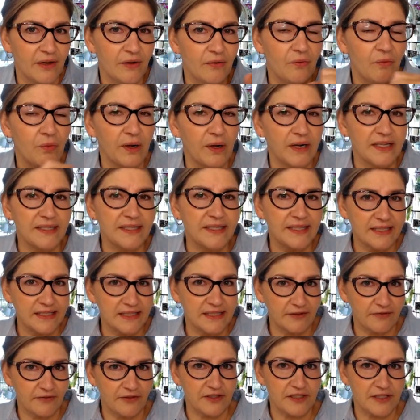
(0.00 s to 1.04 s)
What is the
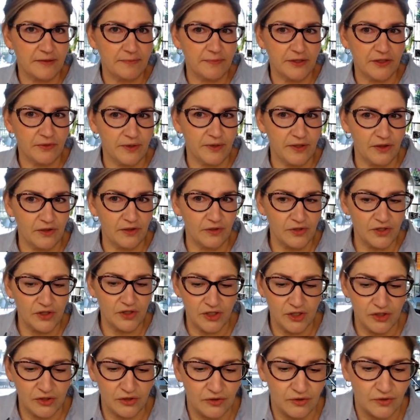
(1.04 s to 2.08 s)
difference between those
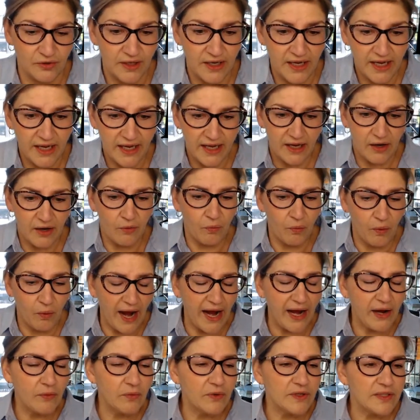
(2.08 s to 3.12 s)
two?
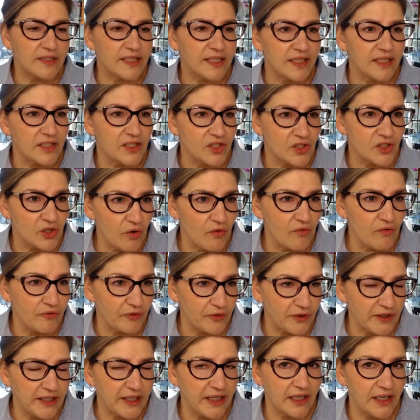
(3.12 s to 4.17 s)
Why was he so
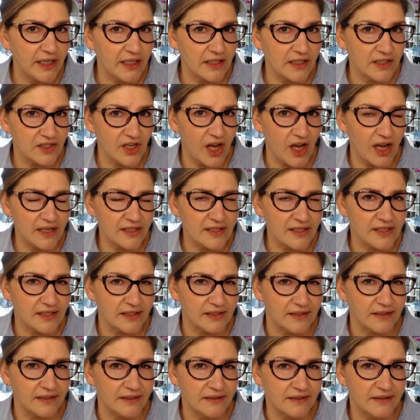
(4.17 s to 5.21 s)
freaking
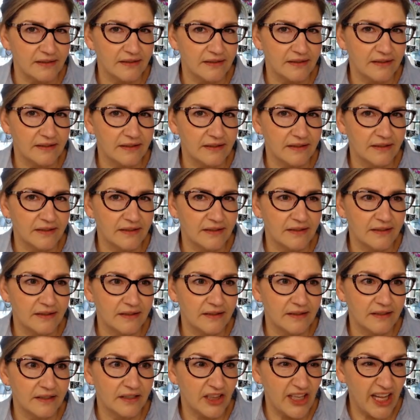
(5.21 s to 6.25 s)
exhausted?
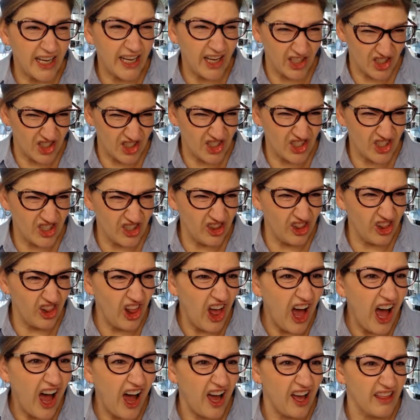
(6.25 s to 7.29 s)
Like a
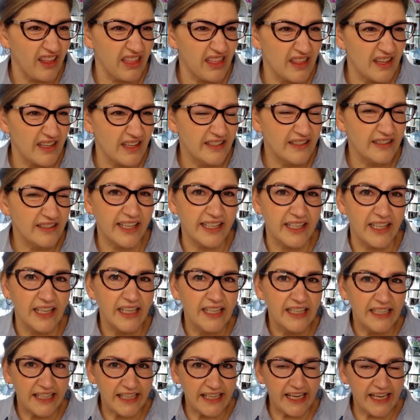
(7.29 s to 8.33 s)
sloth.
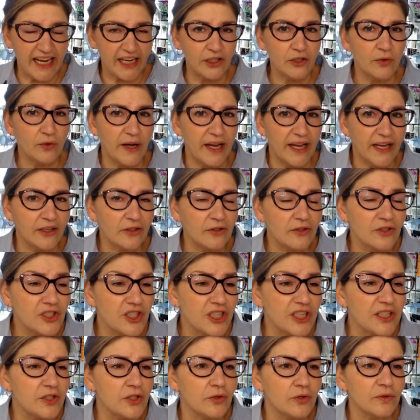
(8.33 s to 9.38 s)
He had no
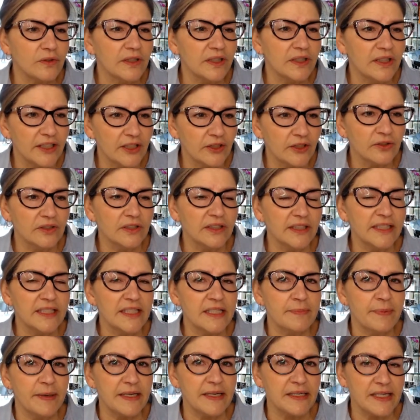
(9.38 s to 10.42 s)
energy to literally
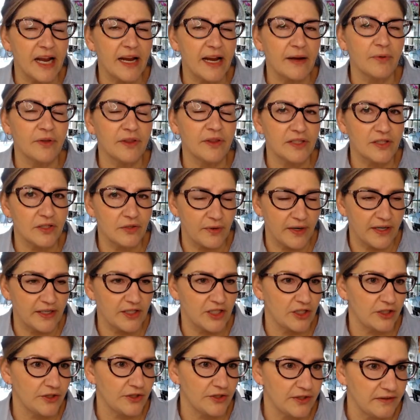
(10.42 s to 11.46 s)
spend time with his
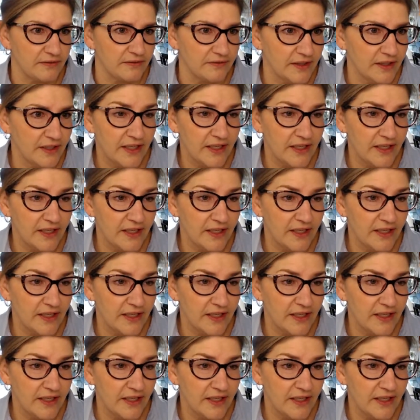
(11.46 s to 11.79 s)
grandchildren.